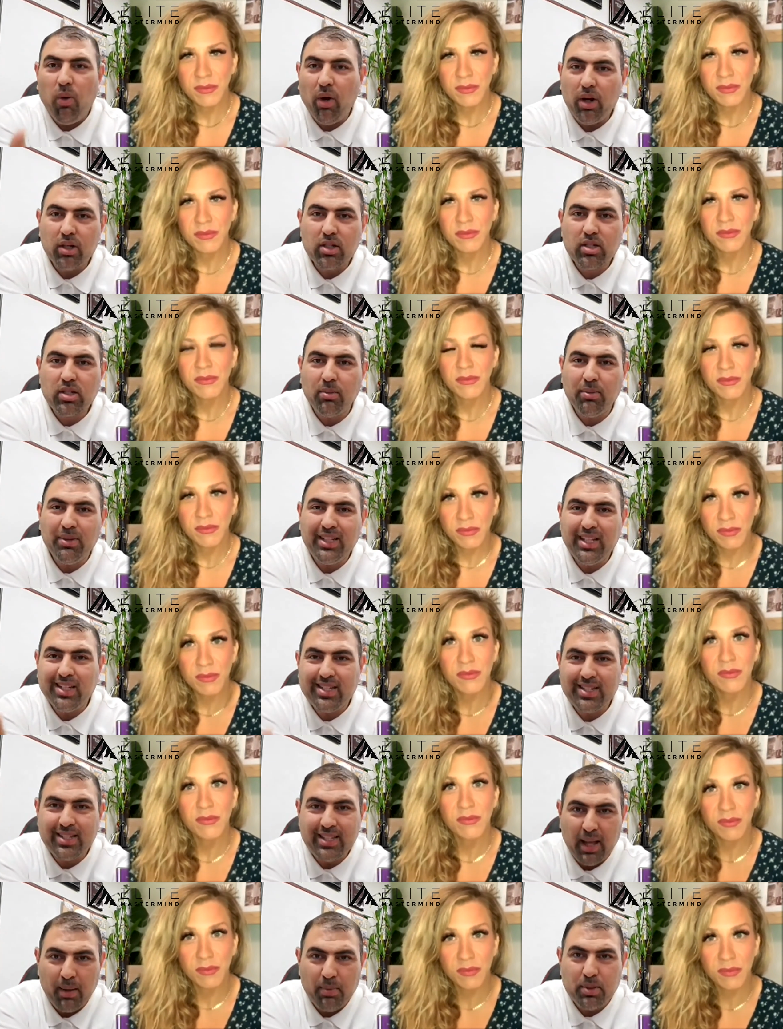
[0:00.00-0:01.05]
Speaker 1: are some of the
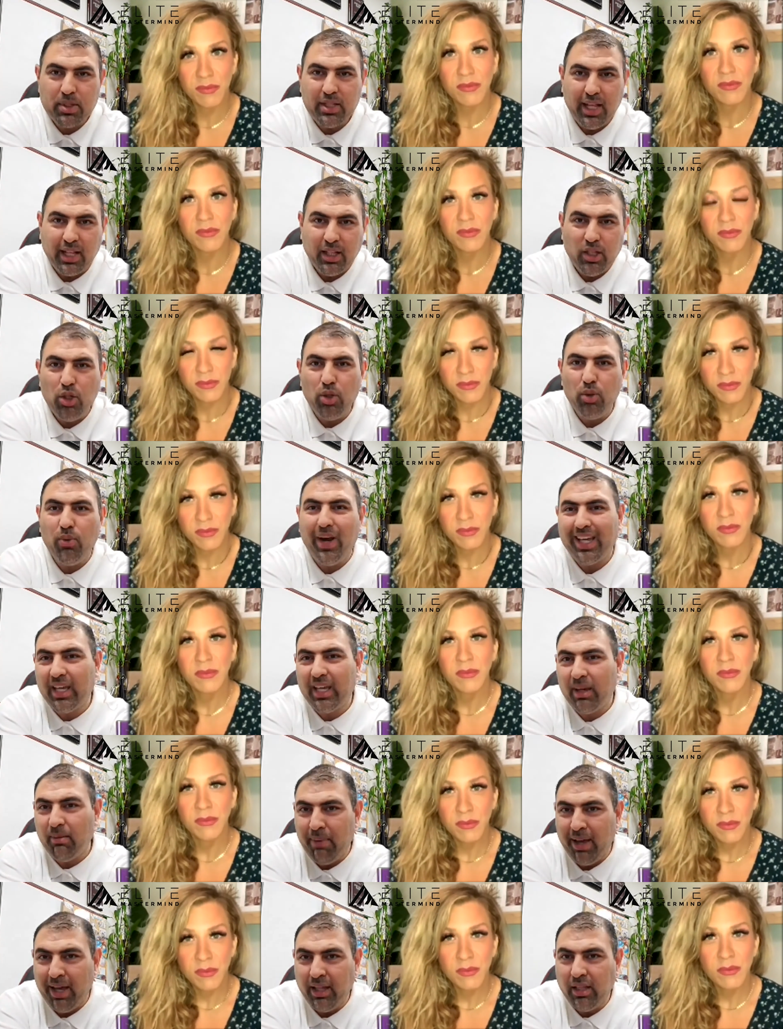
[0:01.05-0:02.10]
steps that you
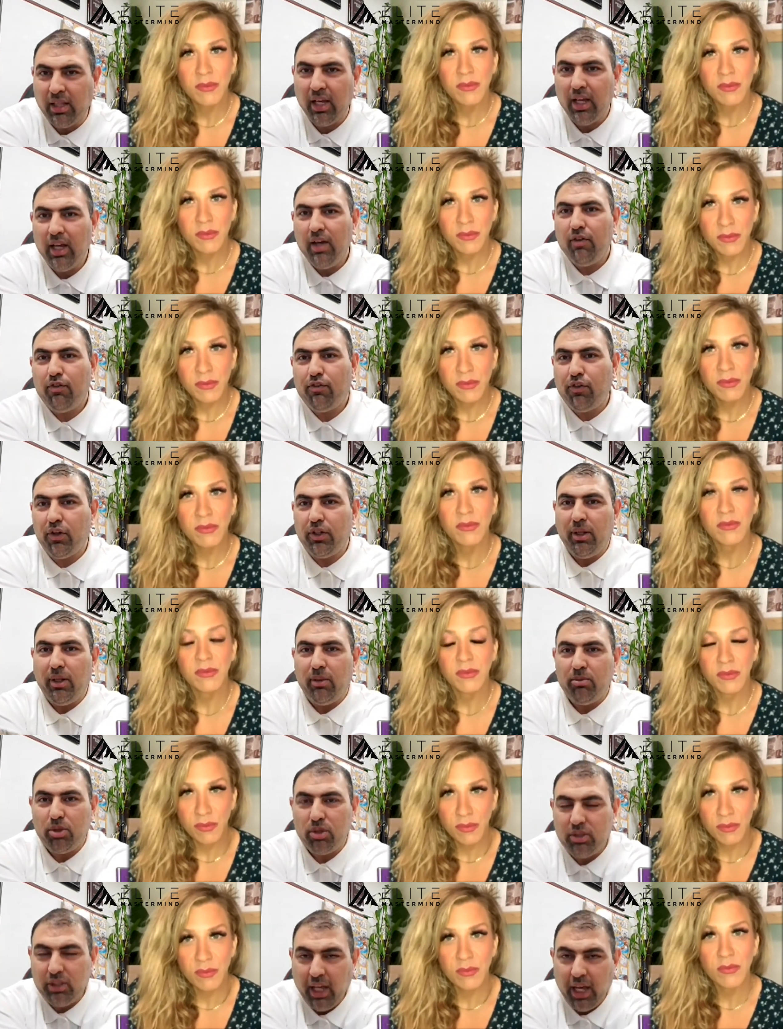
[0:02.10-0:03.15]
recommend for them
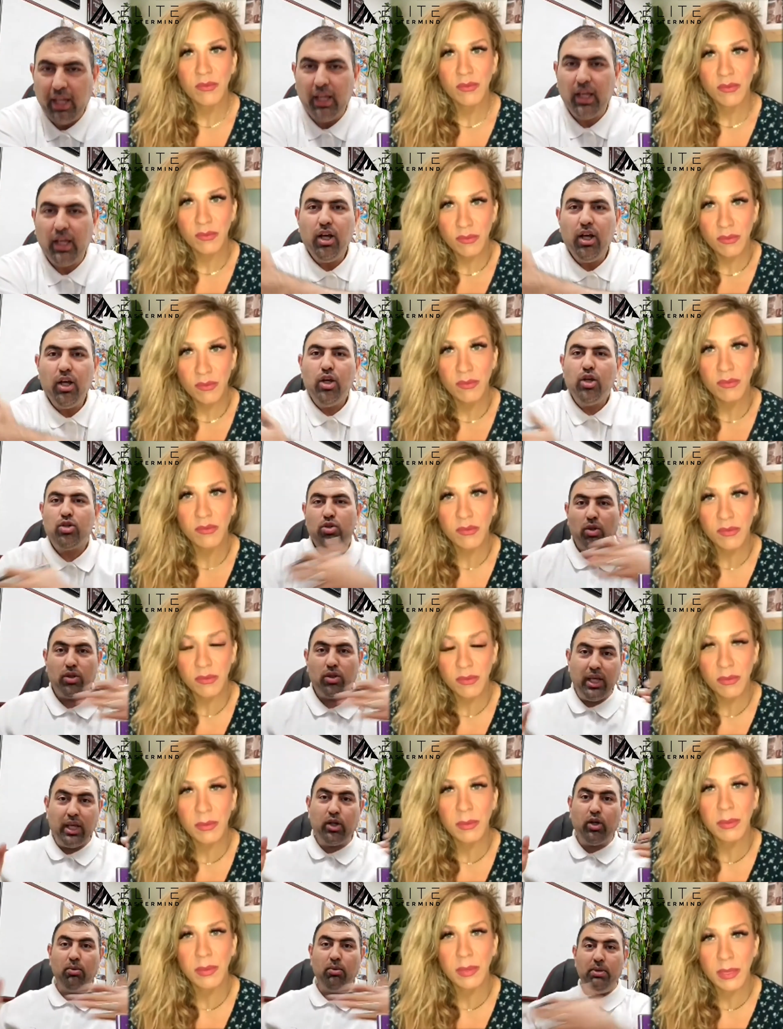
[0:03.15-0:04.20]
to take so
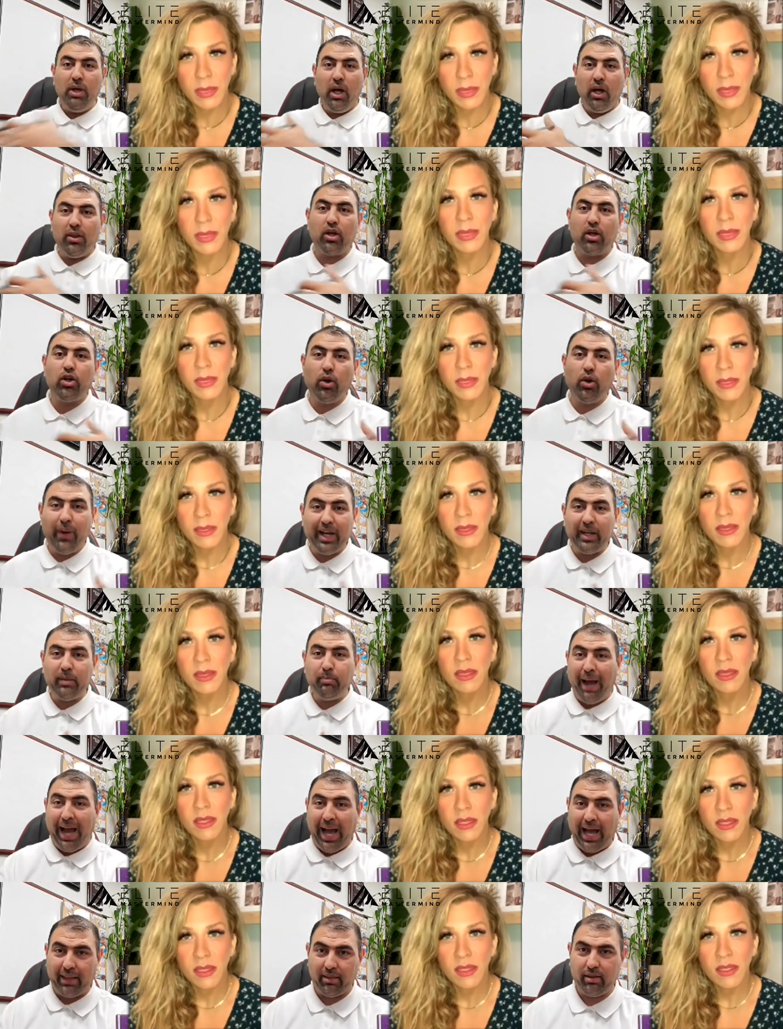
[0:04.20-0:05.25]
they could be on the correct
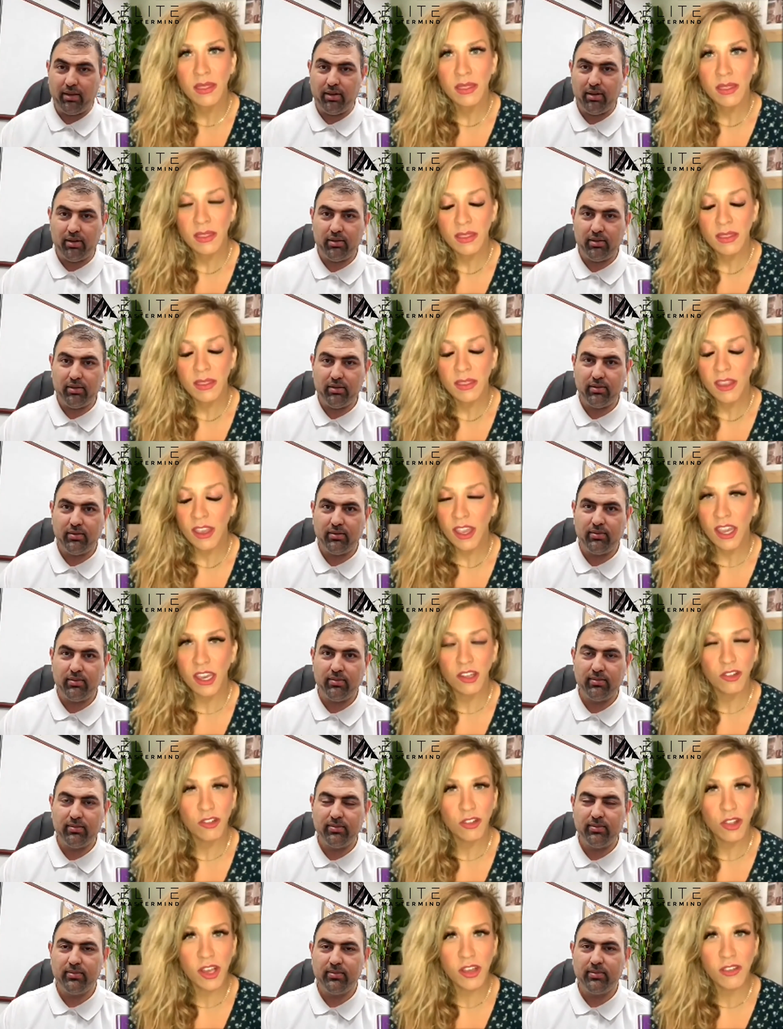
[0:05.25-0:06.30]
path? I
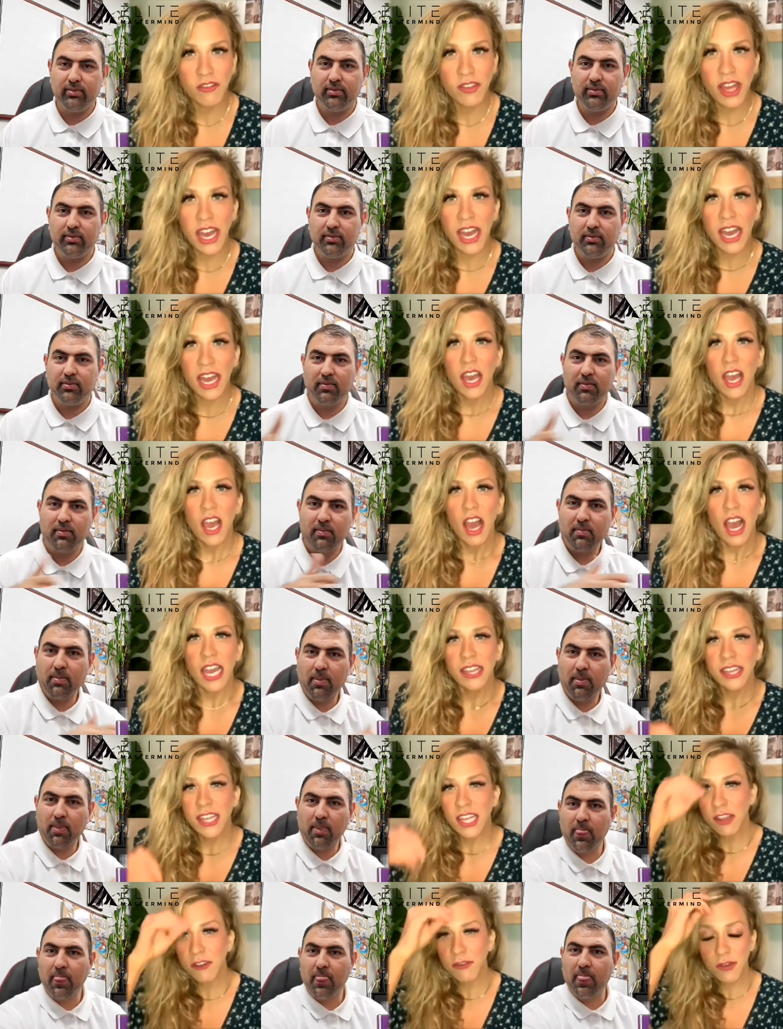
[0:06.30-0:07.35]
Speaker 2: love that. I
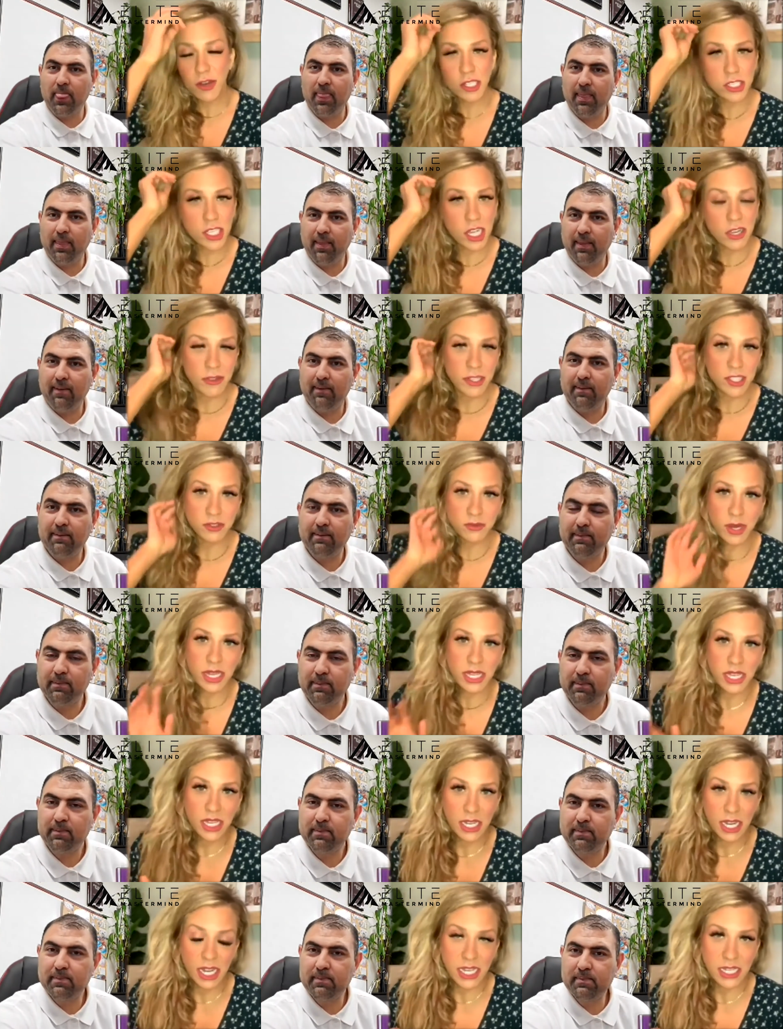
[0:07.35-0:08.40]
think first off, it's
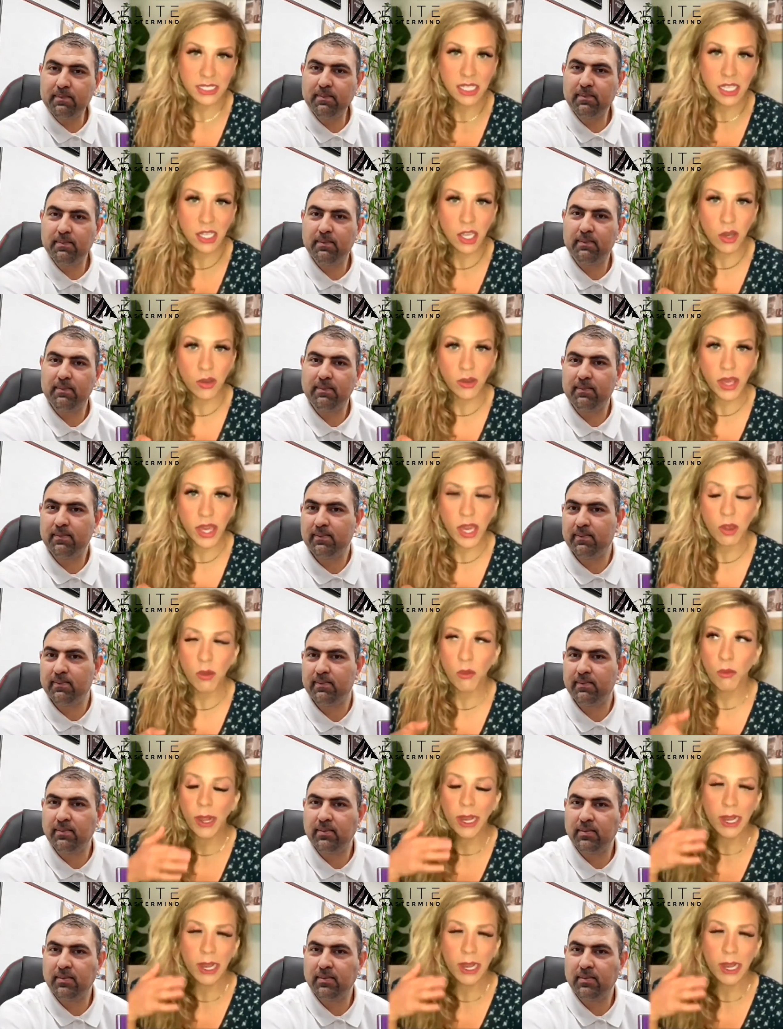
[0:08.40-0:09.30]
recognizing, okay, where am